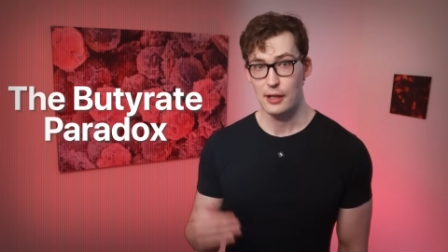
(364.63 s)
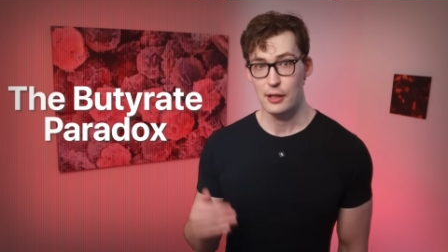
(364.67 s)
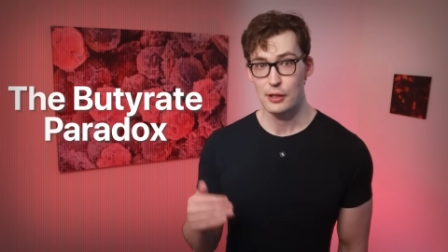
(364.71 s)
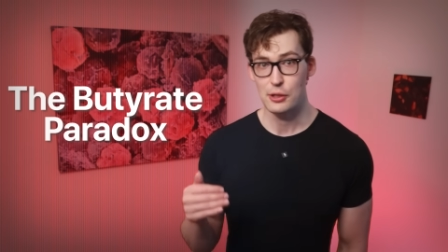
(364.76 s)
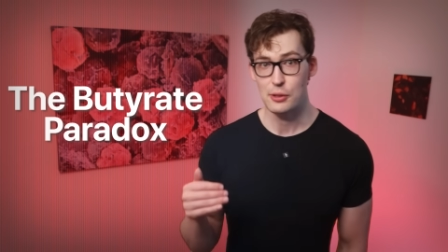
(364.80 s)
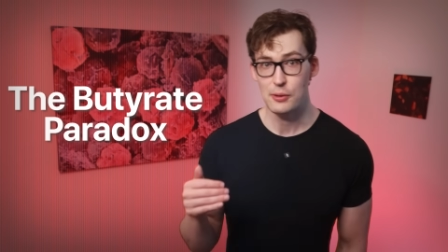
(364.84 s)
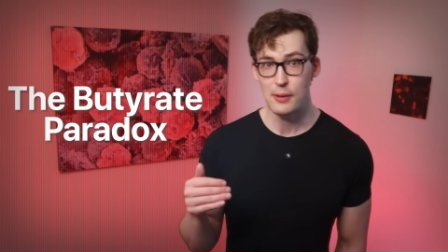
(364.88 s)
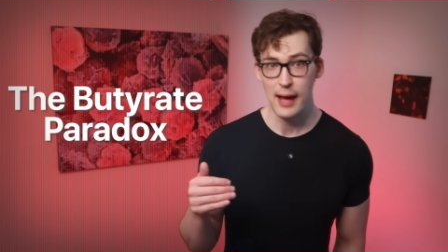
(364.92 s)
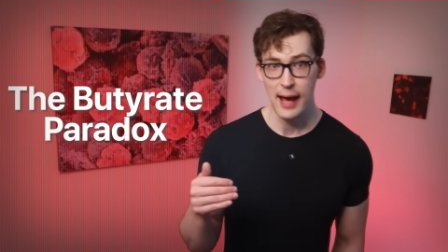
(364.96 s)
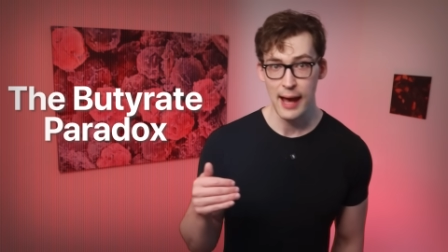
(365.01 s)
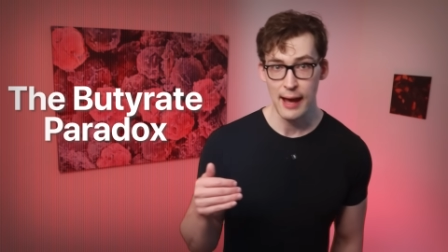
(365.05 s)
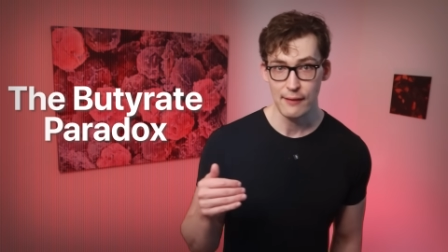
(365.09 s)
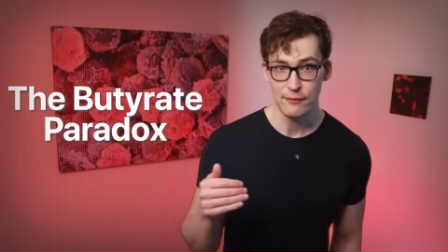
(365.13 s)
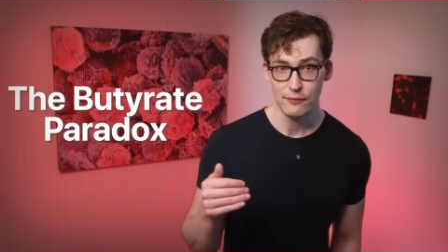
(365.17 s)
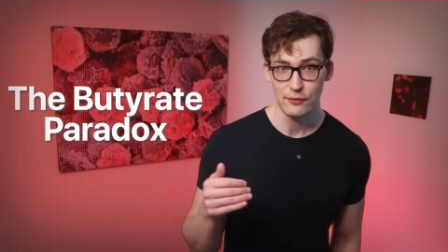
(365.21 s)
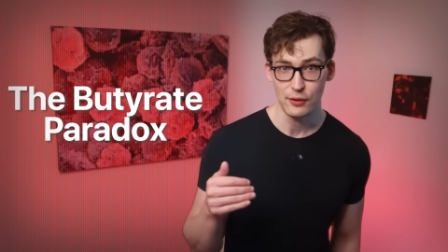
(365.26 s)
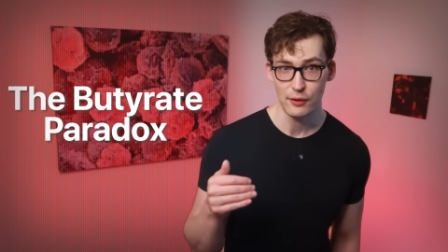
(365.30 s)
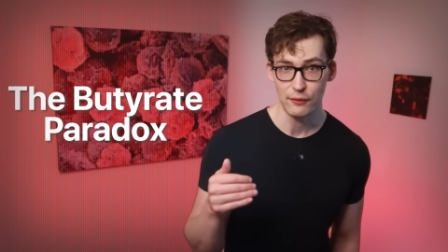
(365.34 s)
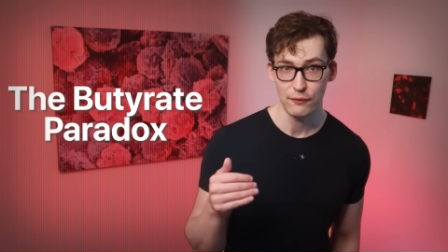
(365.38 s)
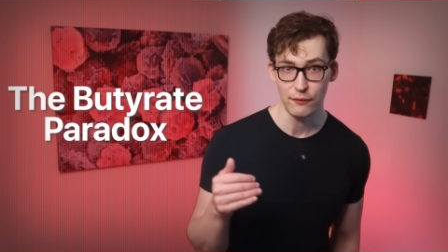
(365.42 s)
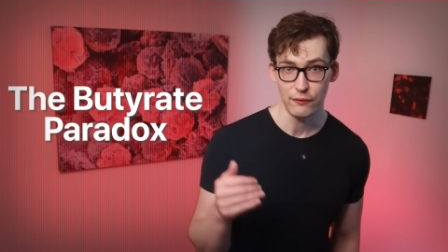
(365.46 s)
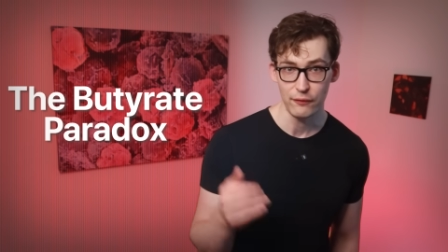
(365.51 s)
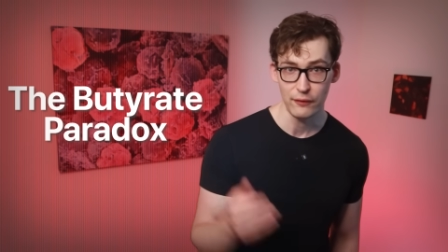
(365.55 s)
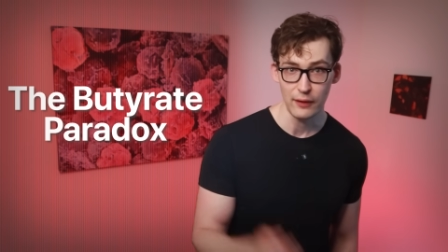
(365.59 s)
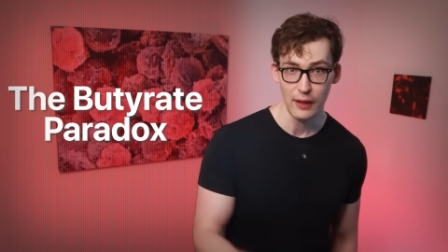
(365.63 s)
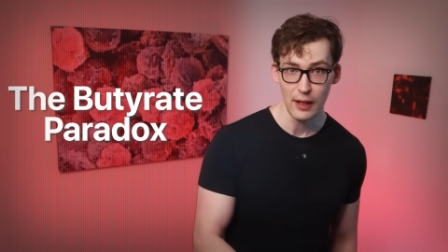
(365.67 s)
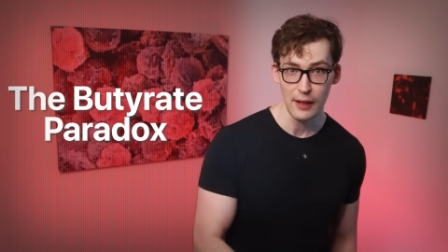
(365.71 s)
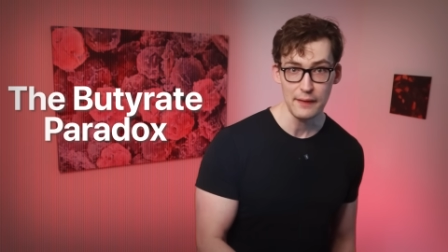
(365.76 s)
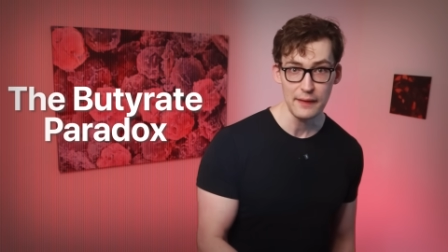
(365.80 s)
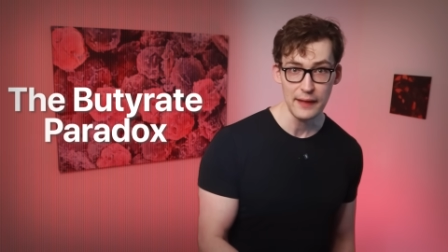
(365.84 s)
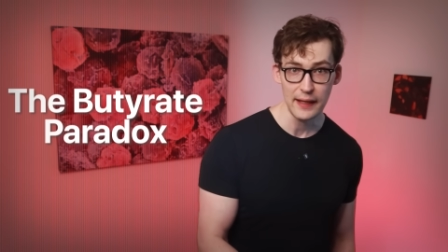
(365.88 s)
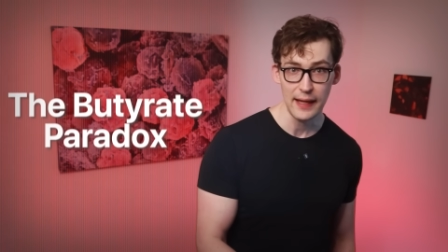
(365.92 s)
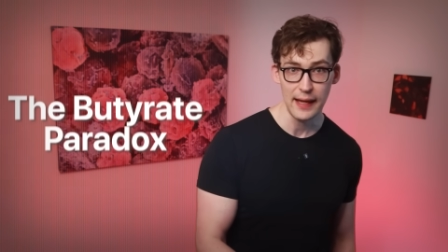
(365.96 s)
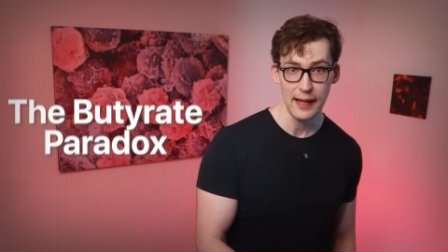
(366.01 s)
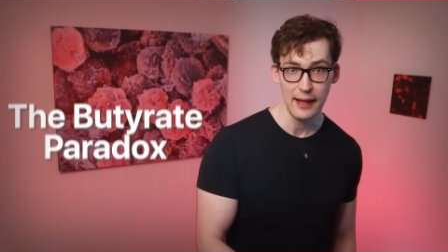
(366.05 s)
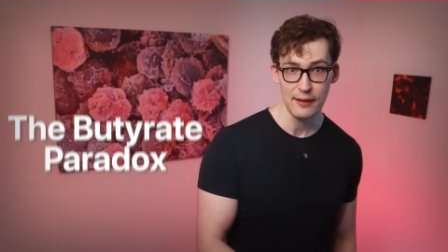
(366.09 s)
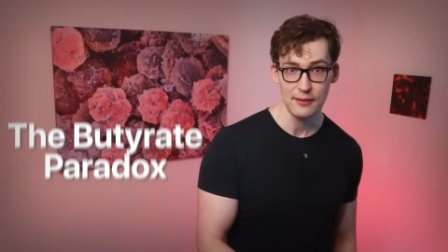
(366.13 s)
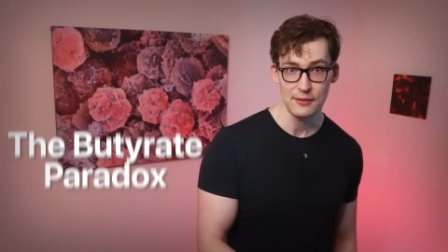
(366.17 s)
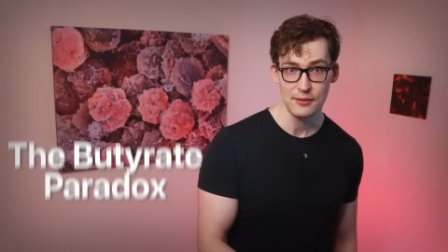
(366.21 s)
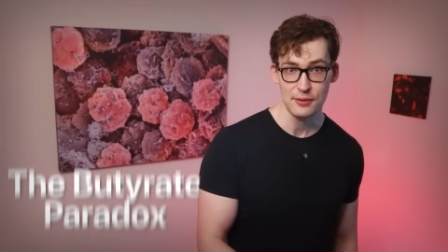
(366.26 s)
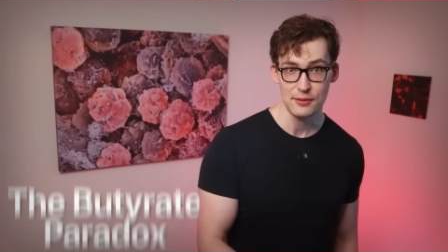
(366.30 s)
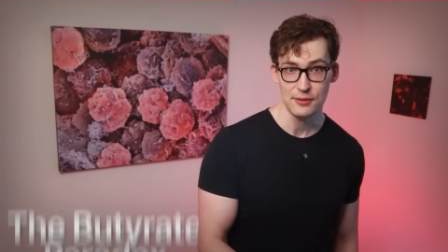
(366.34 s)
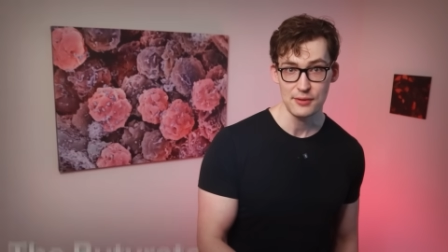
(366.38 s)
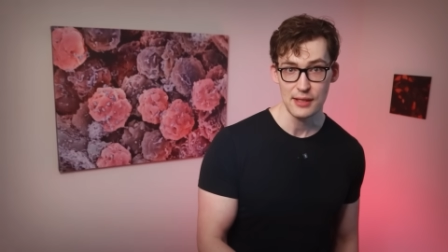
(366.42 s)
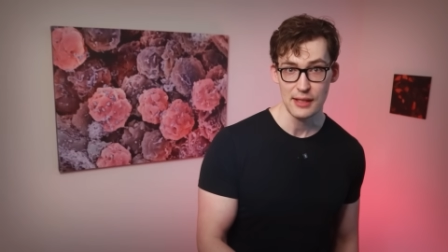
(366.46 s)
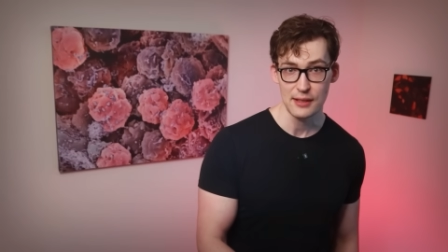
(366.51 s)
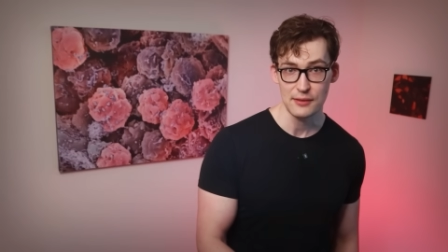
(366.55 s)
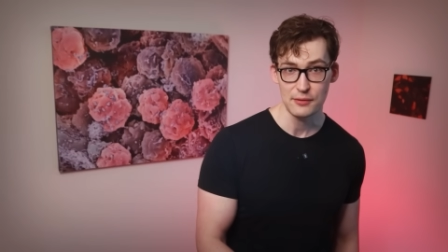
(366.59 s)
You have to flood the
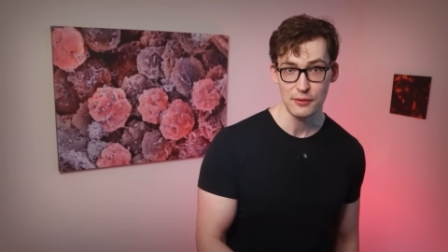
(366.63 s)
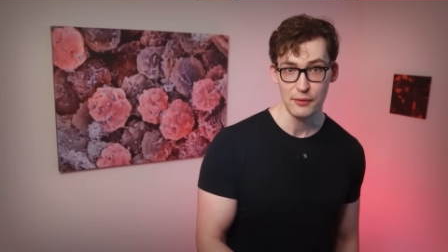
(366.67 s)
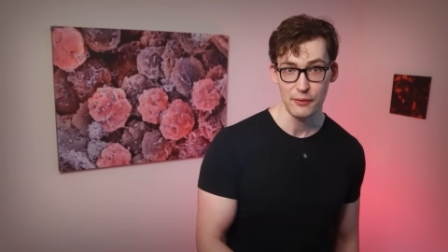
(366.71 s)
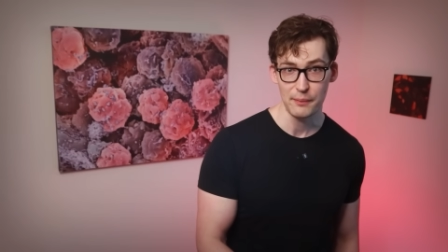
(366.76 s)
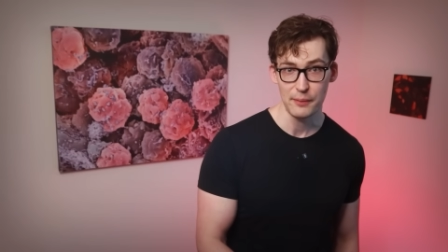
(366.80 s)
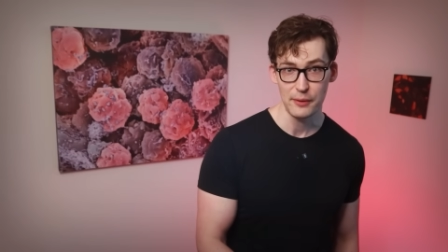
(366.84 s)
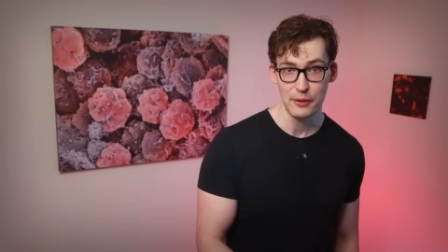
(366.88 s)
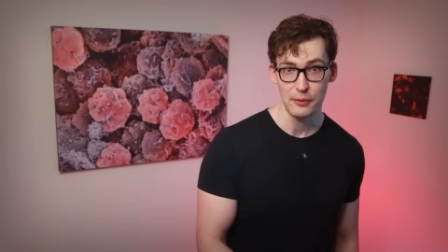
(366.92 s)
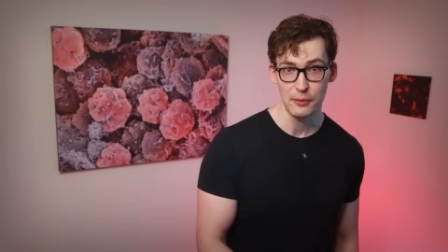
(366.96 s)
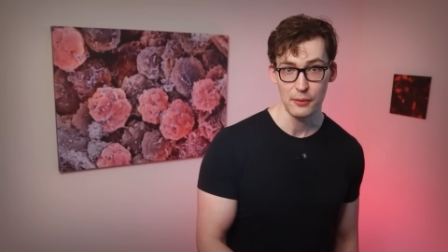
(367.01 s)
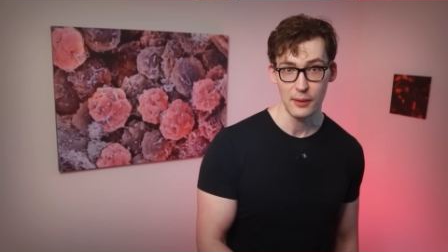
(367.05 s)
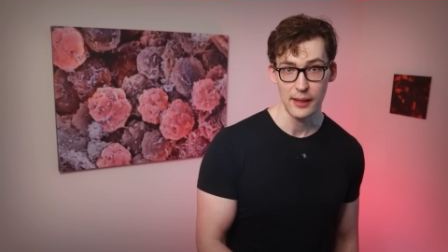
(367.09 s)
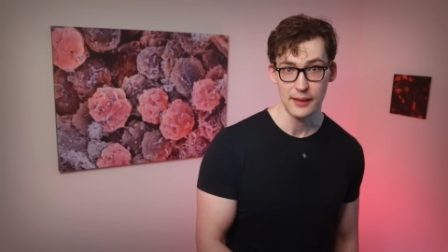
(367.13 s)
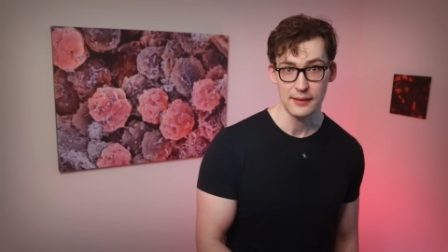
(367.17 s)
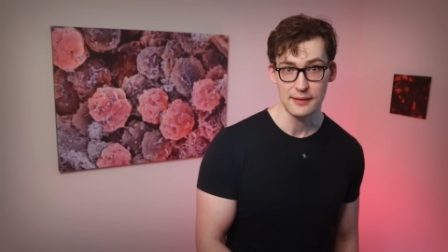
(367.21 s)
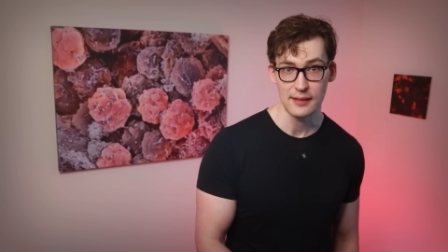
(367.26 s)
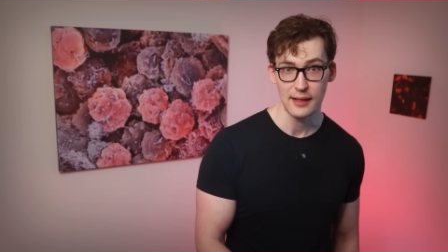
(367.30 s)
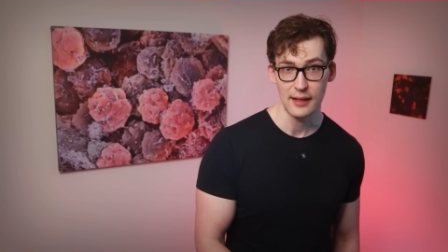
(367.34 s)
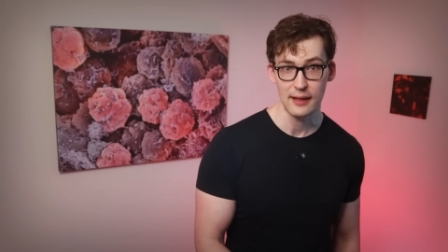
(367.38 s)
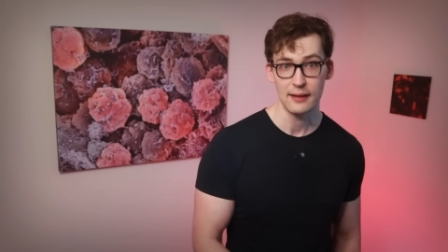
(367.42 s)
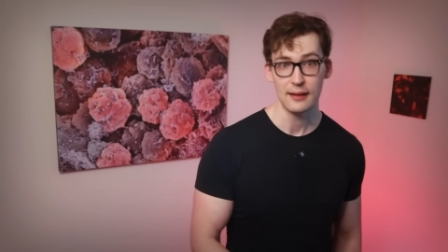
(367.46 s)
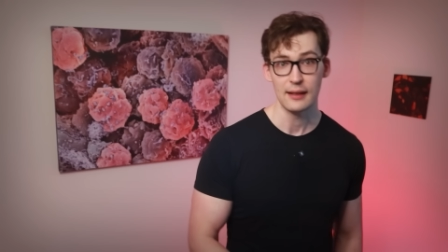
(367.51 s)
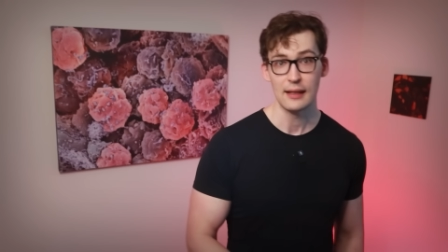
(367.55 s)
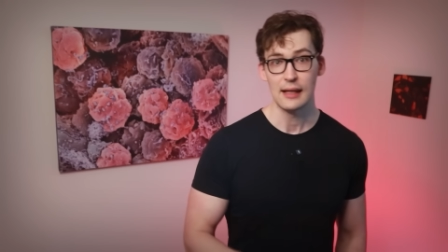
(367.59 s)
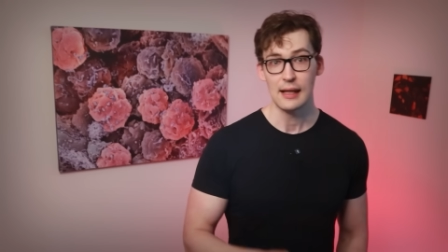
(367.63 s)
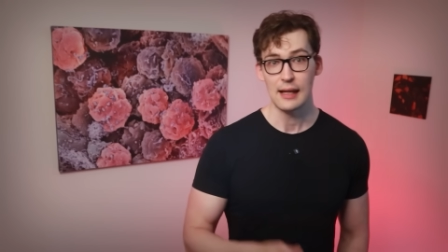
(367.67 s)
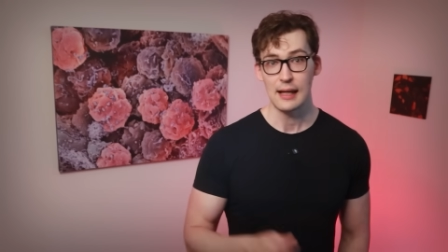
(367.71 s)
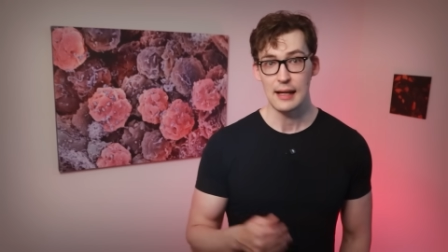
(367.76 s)
cancer cells with butyrate to